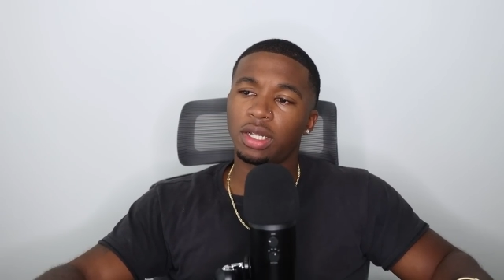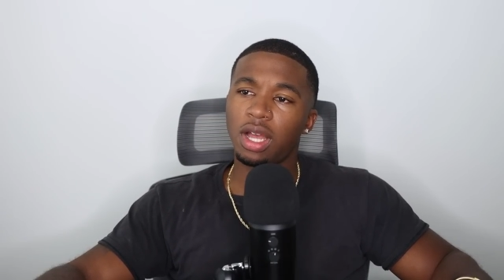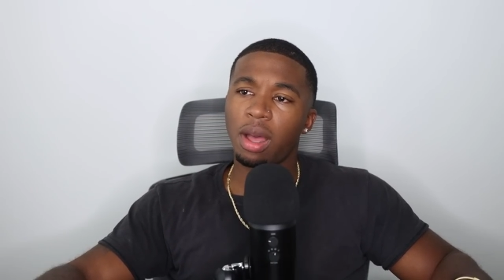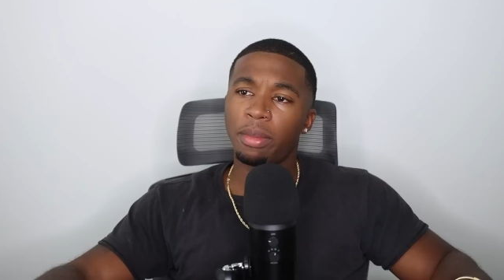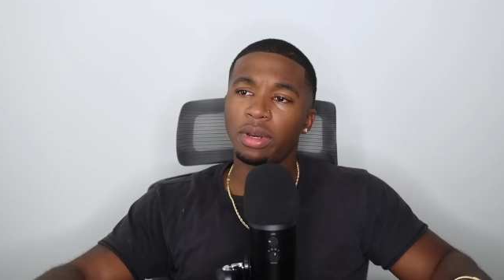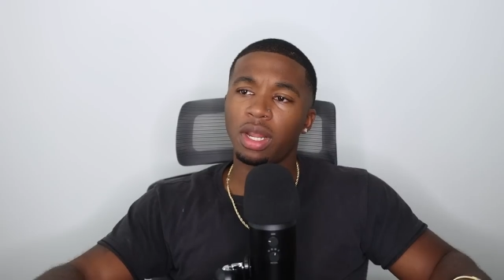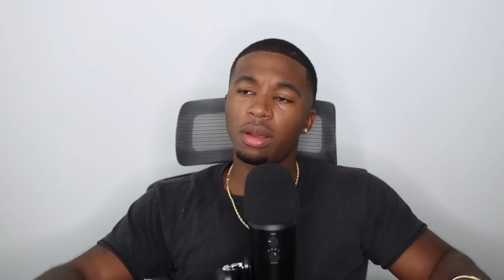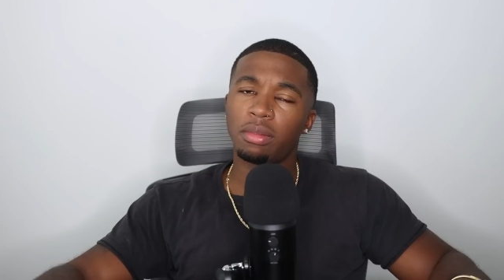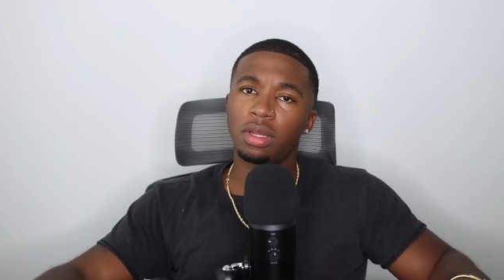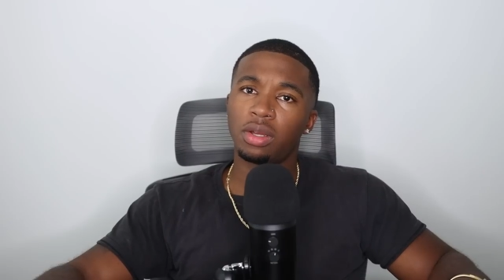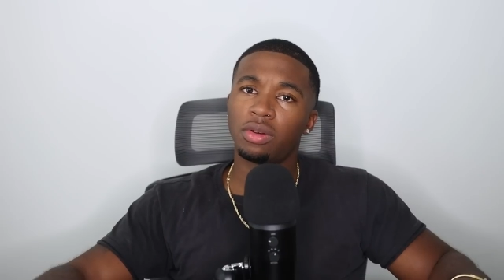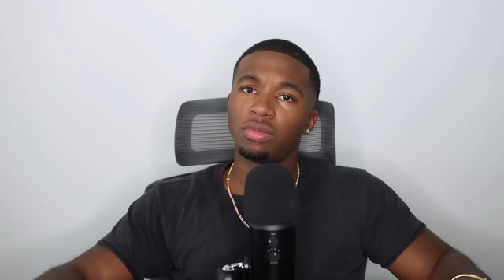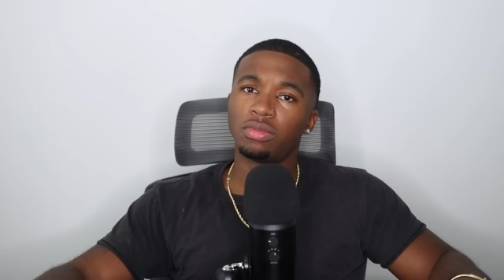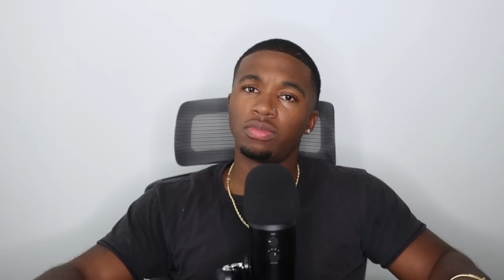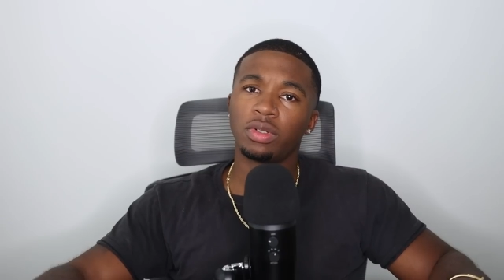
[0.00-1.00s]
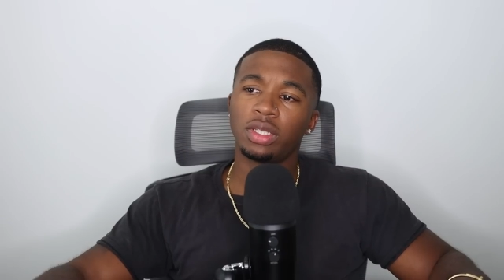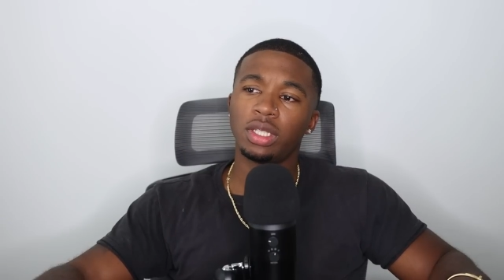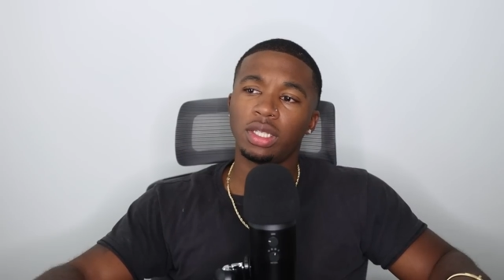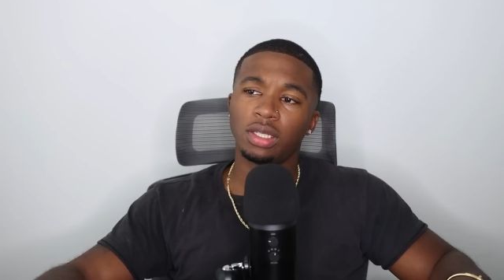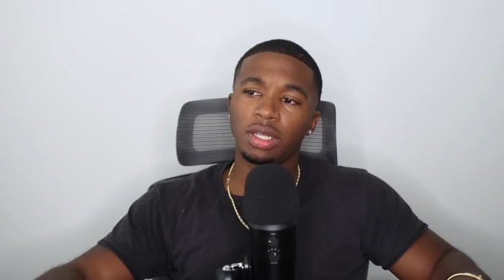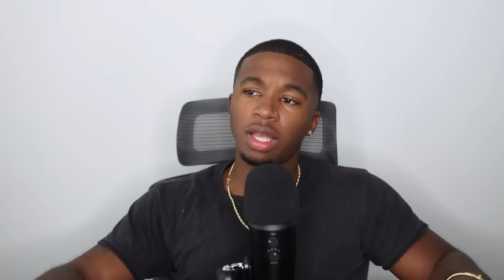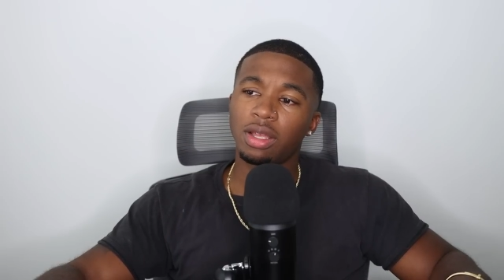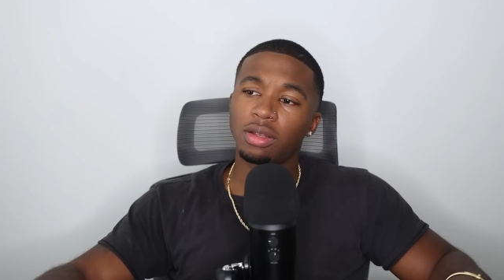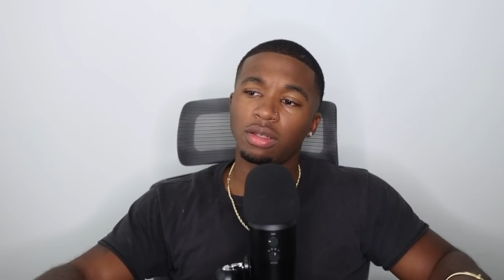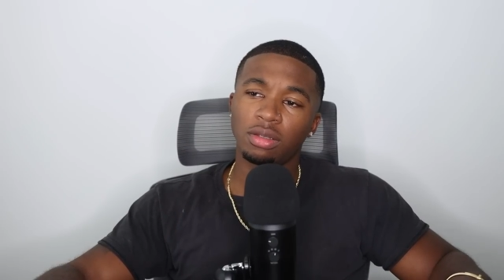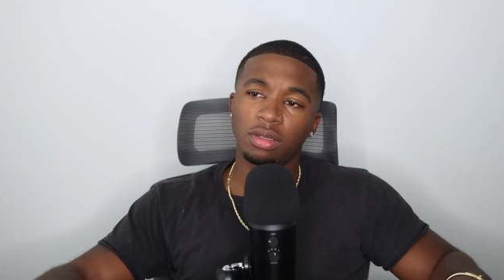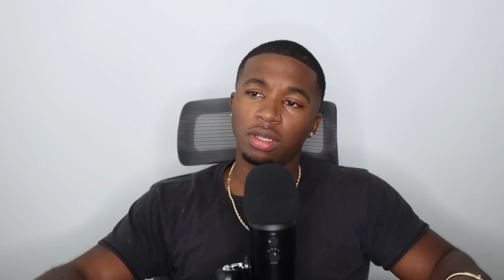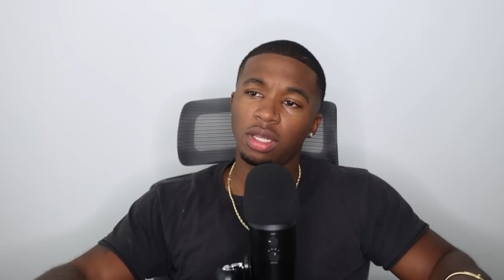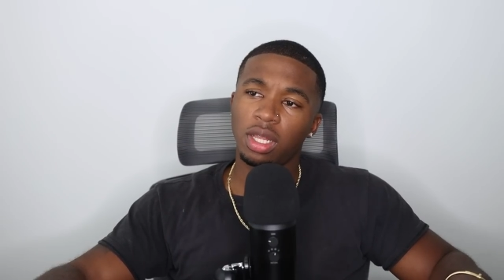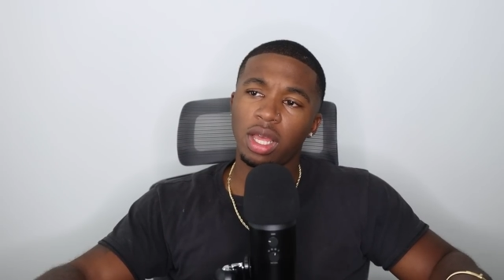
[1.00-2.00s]
Comment down below, really, like,
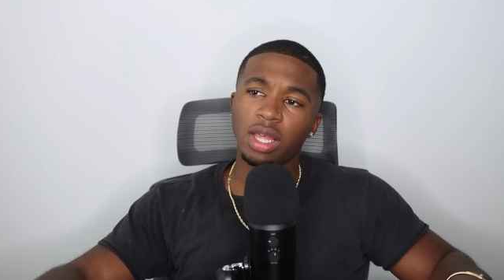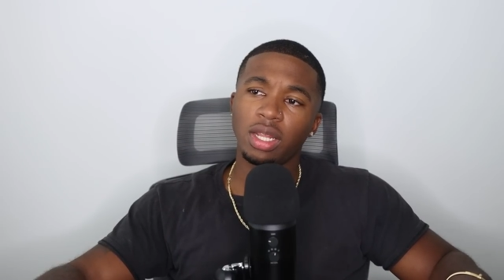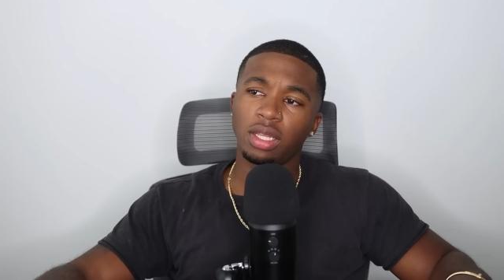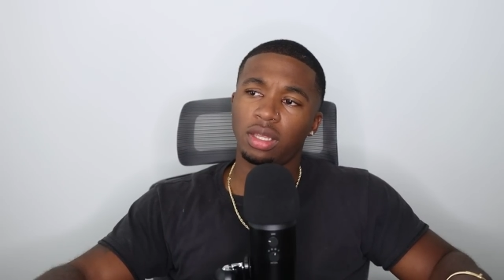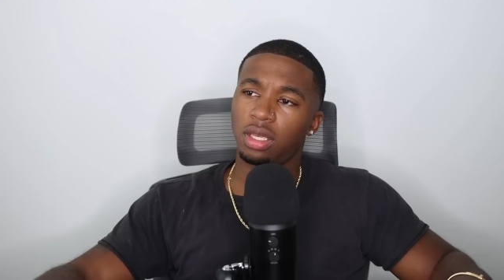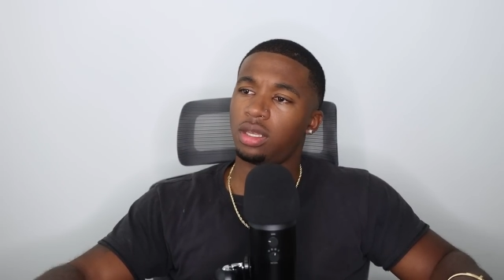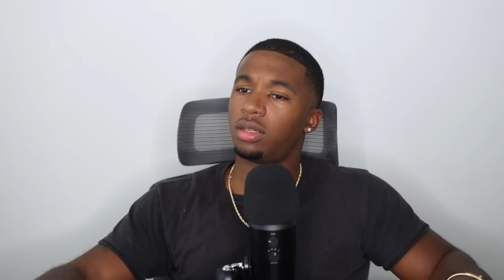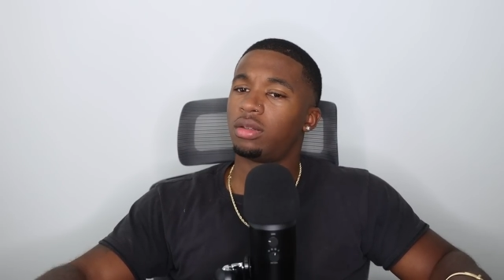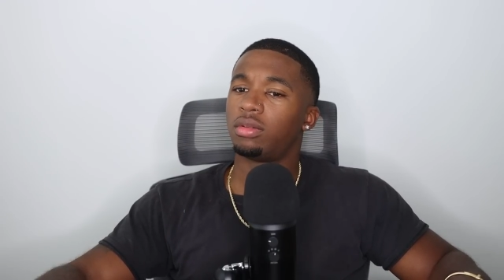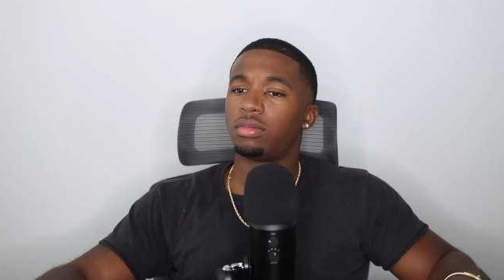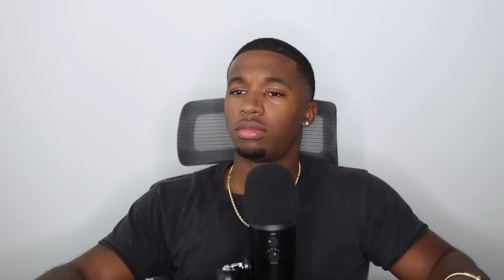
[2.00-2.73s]
anything.